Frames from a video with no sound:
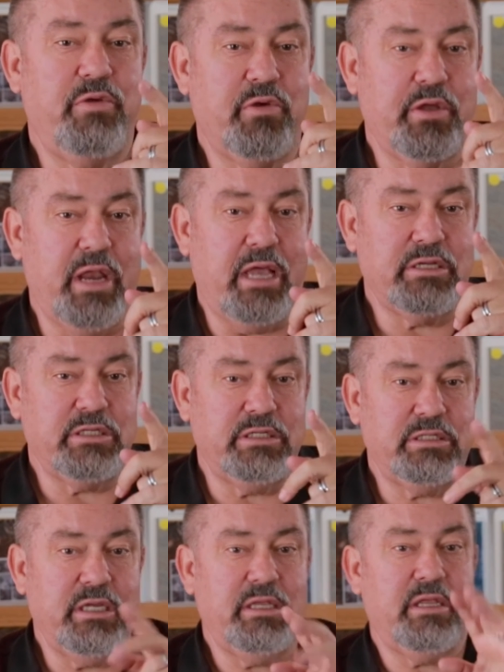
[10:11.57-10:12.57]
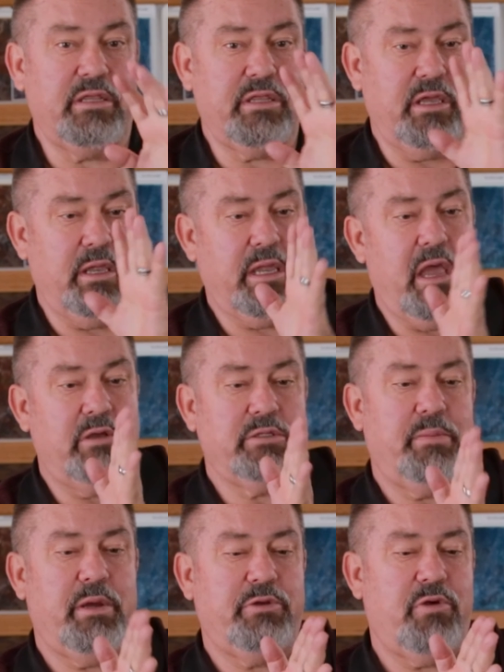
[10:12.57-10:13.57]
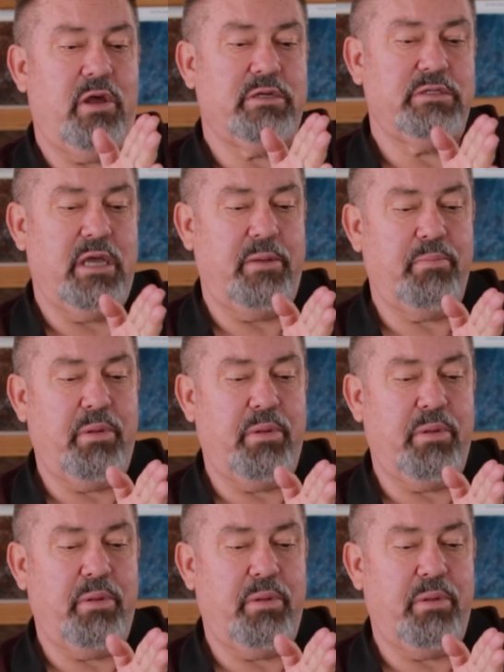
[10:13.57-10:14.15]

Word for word: you can actually see that the calcium hydroxide